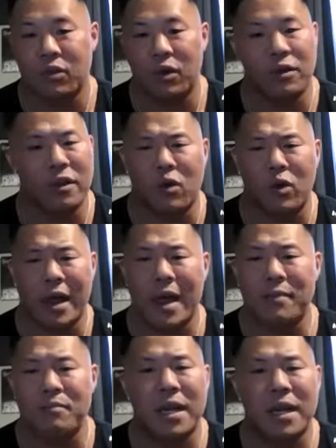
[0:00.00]
whether they want to
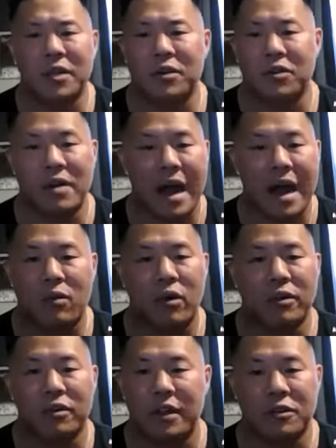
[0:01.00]
admit it or not,
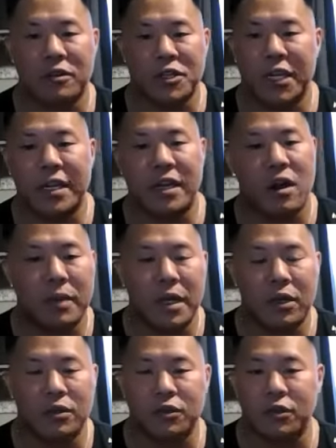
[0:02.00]
whether they're cheating on
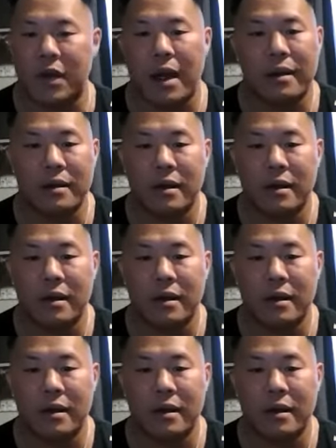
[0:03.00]
meals or not